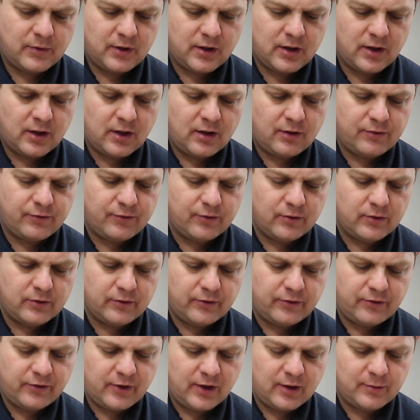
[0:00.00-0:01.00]
Careful,
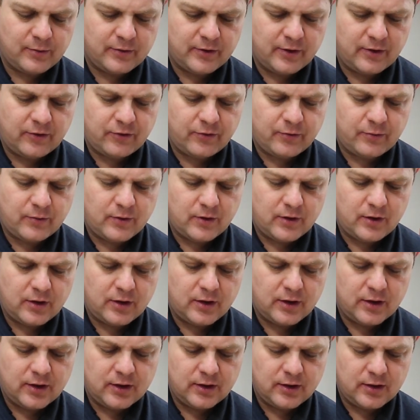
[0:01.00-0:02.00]
same on this
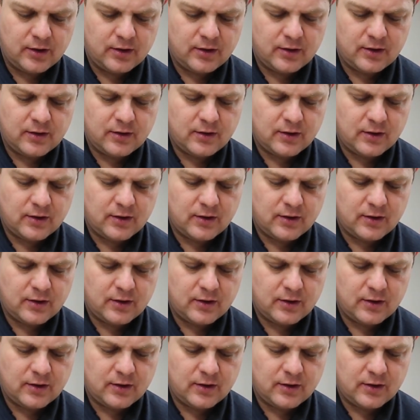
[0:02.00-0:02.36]
one.